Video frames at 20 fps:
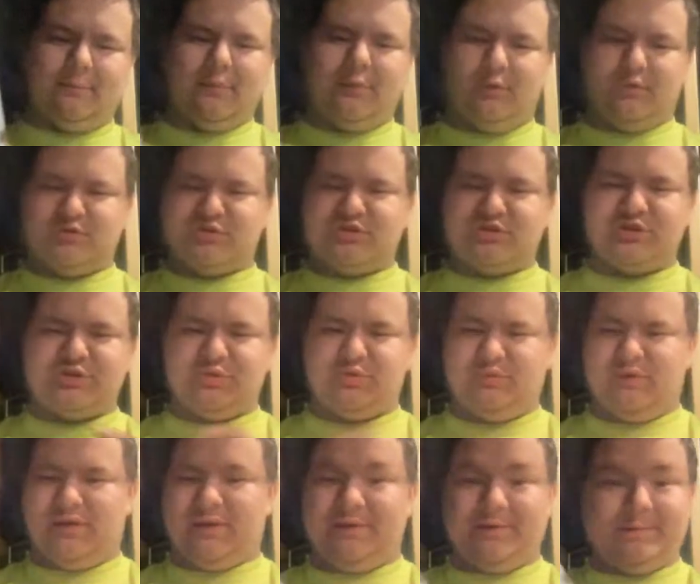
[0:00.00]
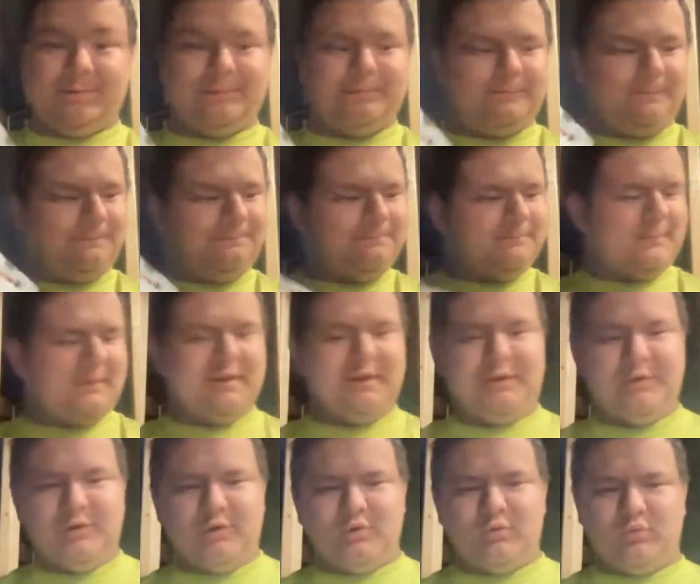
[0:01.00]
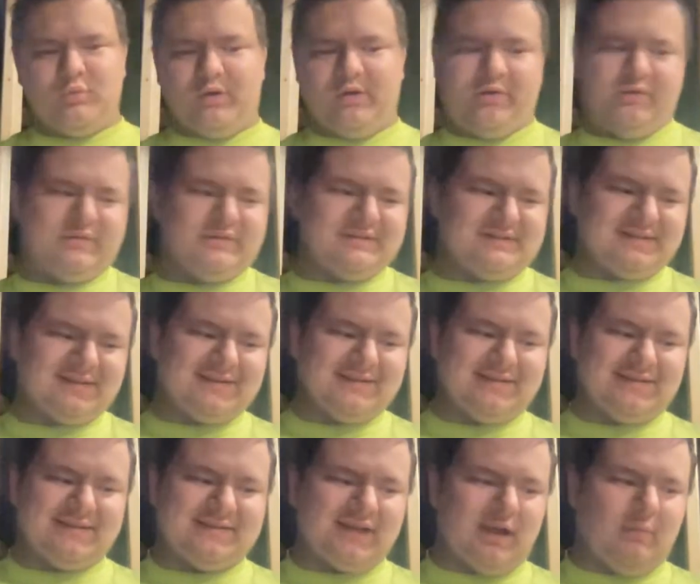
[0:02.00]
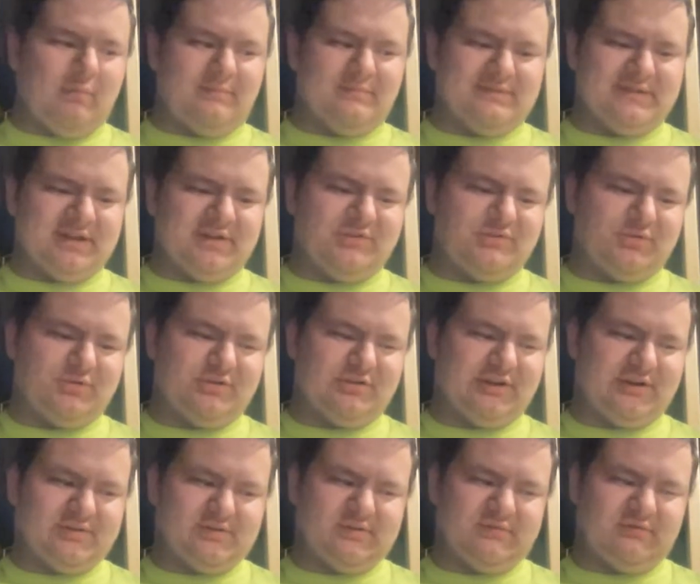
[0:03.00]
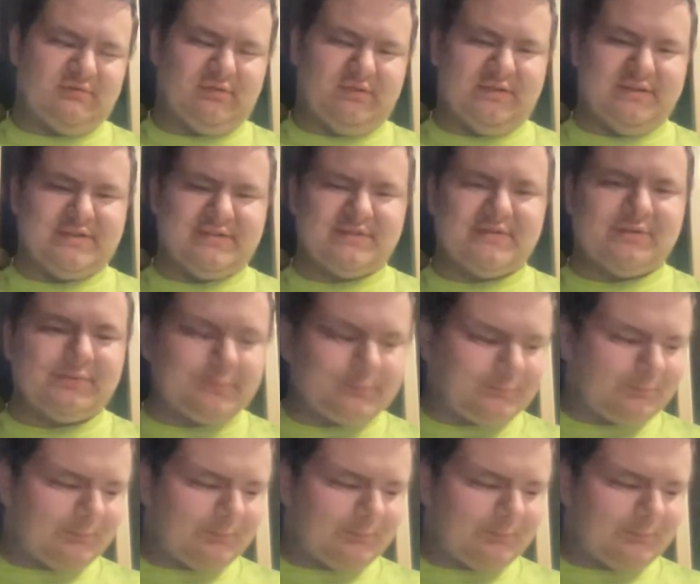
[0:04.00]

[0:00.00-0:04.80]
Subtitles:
those two weird 60s albums that George Harrison released.